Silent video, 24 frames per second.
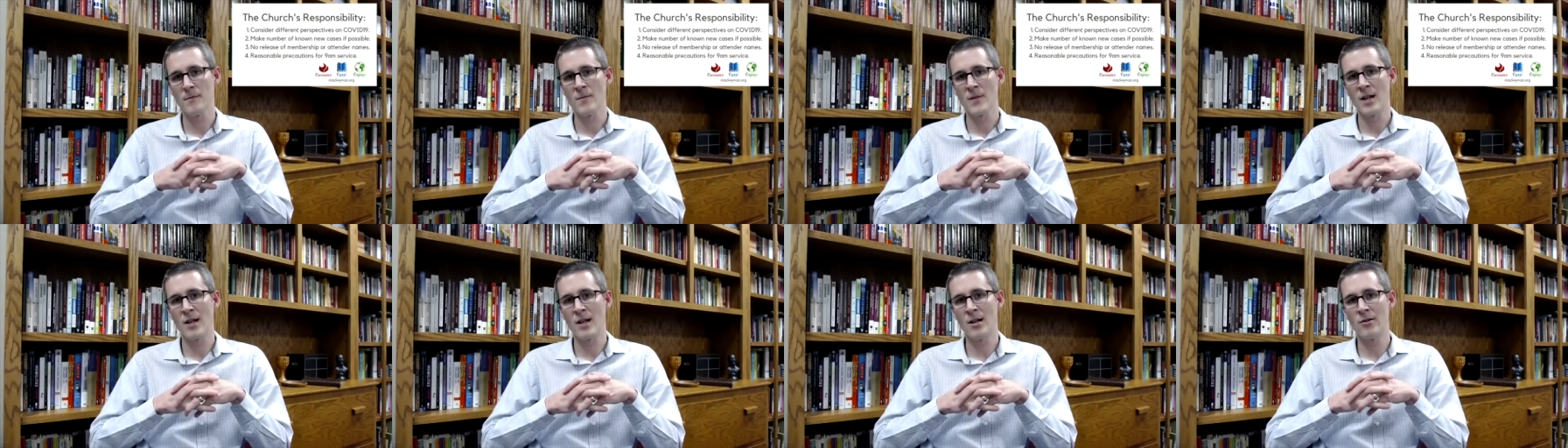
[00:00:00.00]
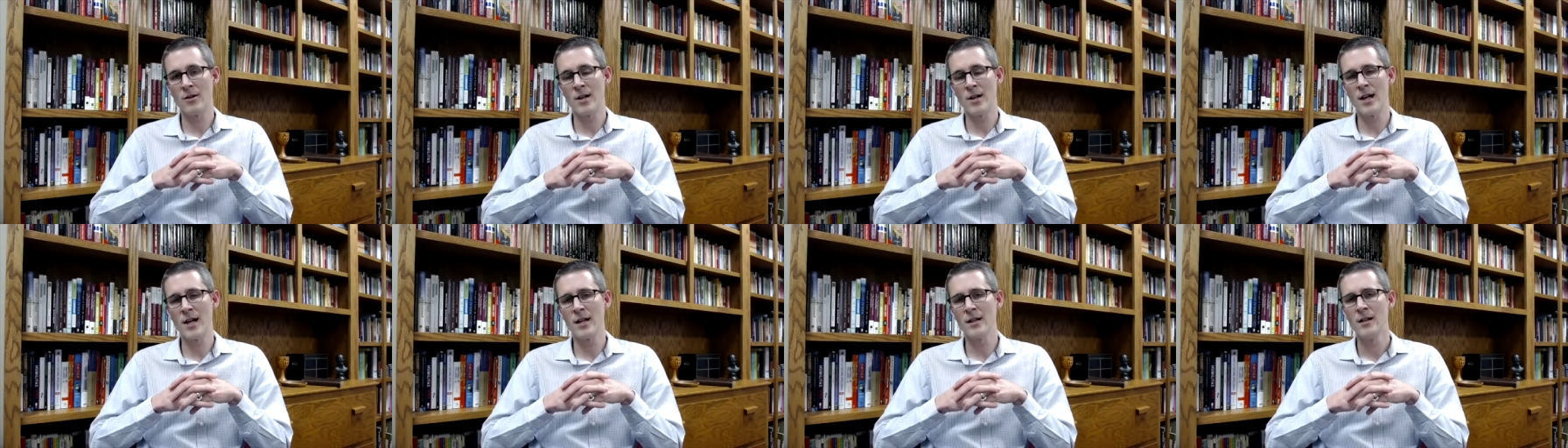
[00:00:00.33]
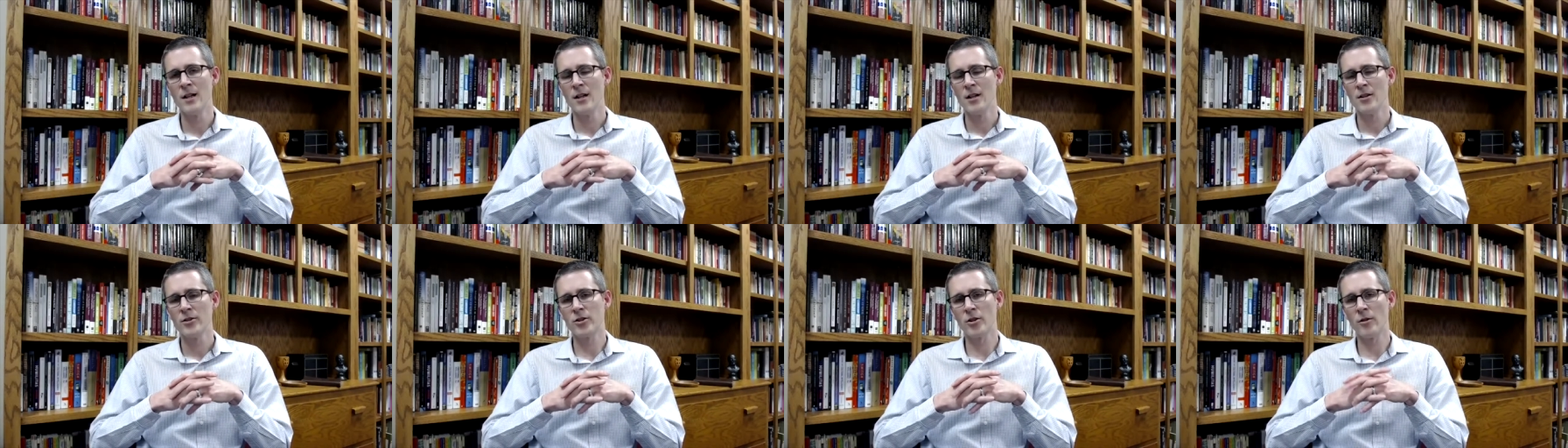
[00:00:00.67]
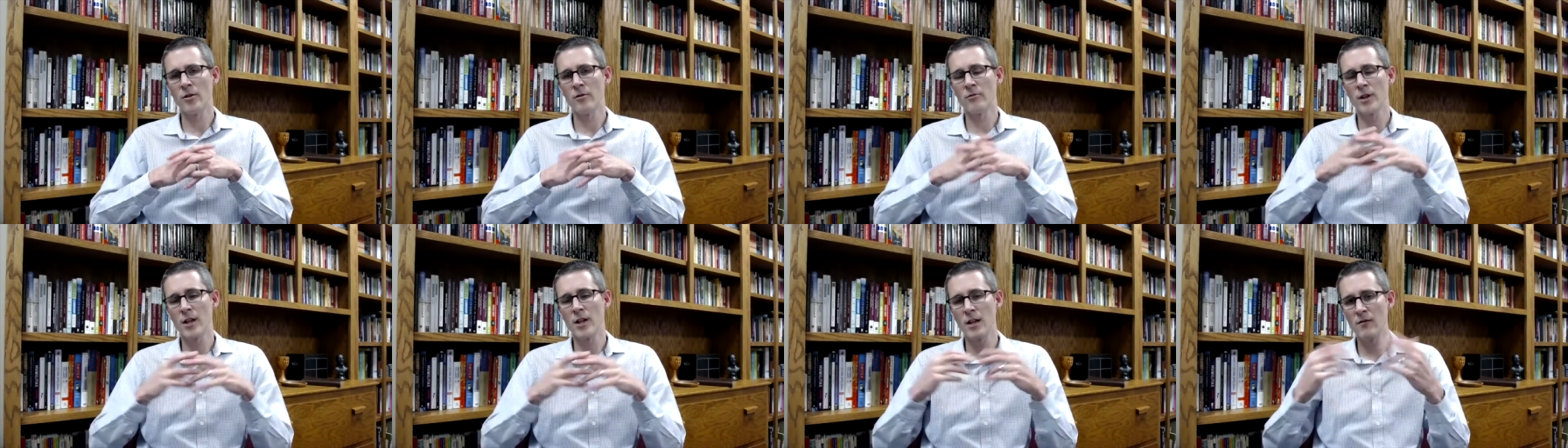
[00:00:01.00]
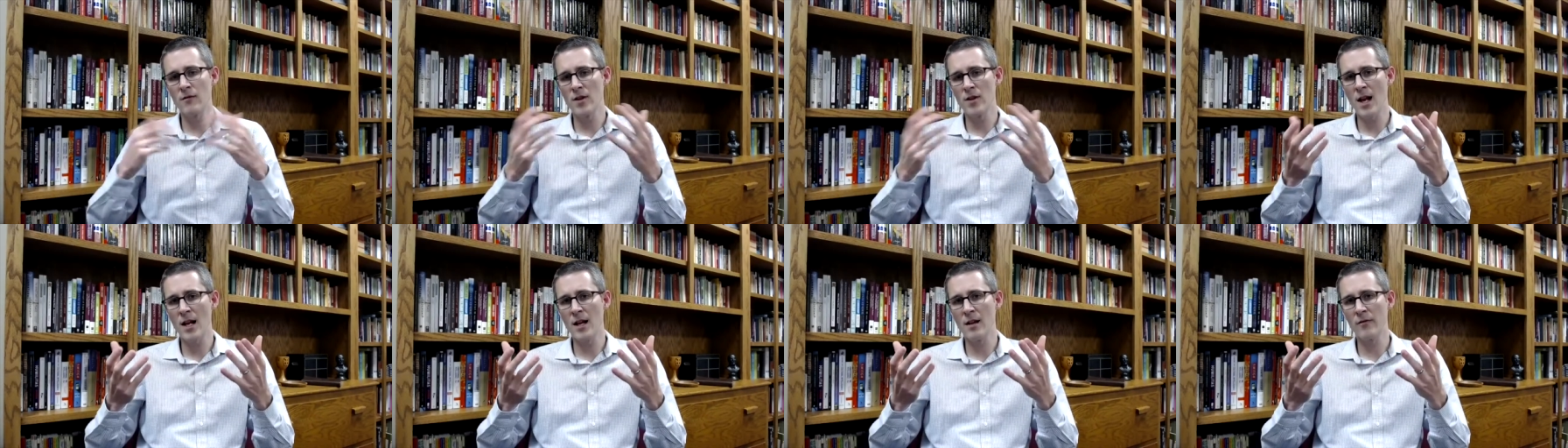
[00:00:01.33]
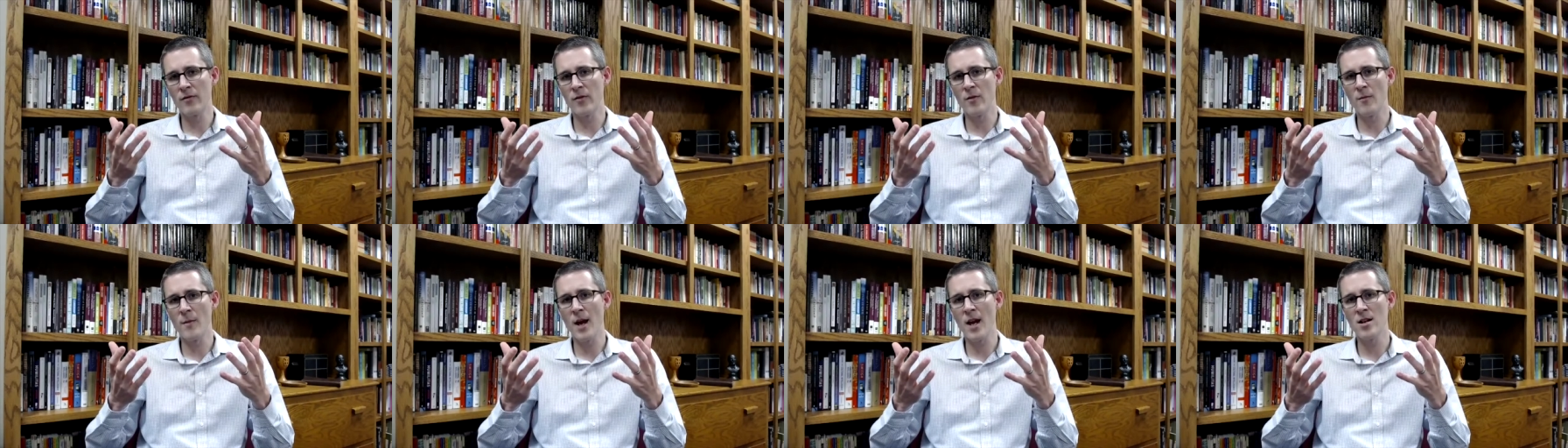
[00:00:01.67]
All right. So I want to give you that
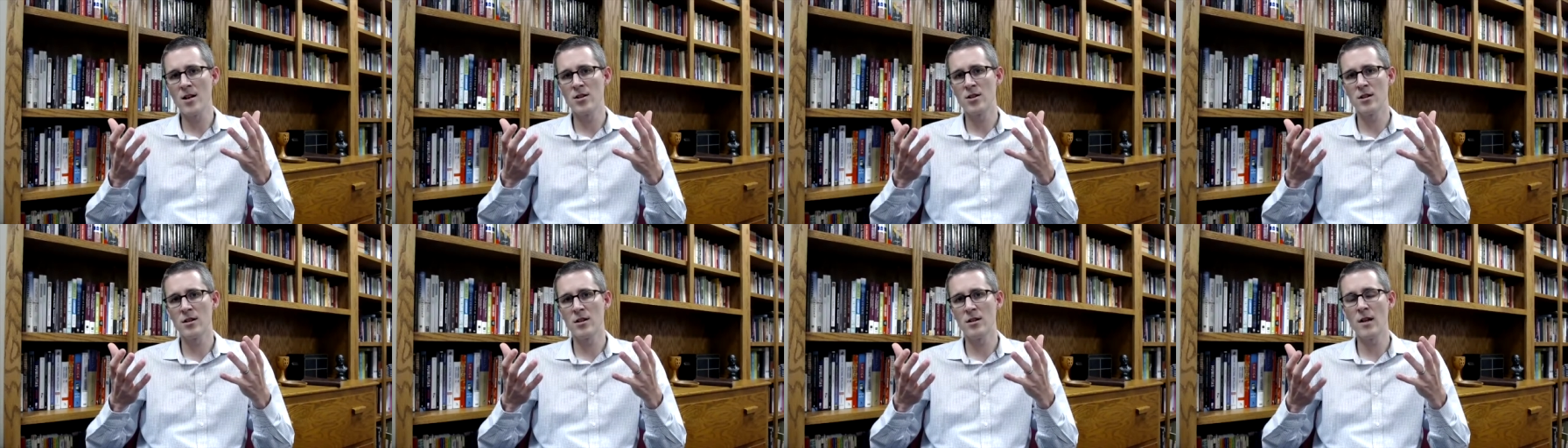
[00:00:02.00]
information.